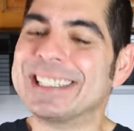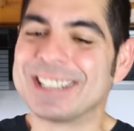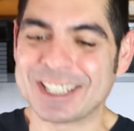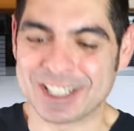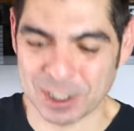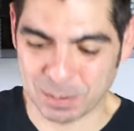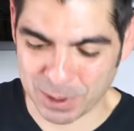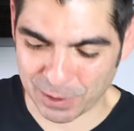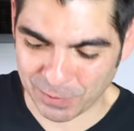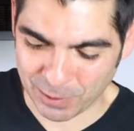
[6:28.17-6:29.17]
dish that's this
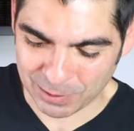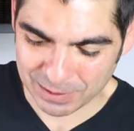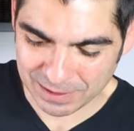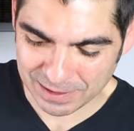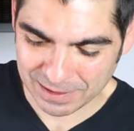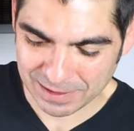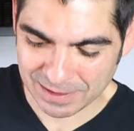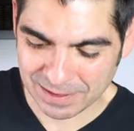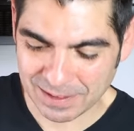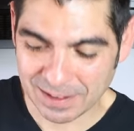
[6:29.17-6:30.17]
beautiful.
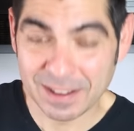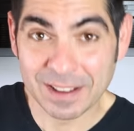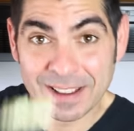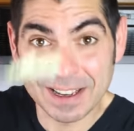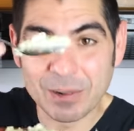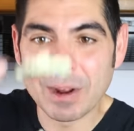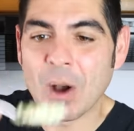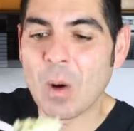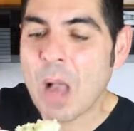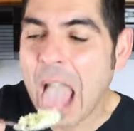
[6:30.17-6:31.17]
Here we
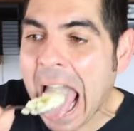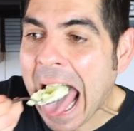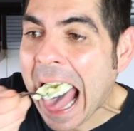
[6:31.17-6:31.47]
go.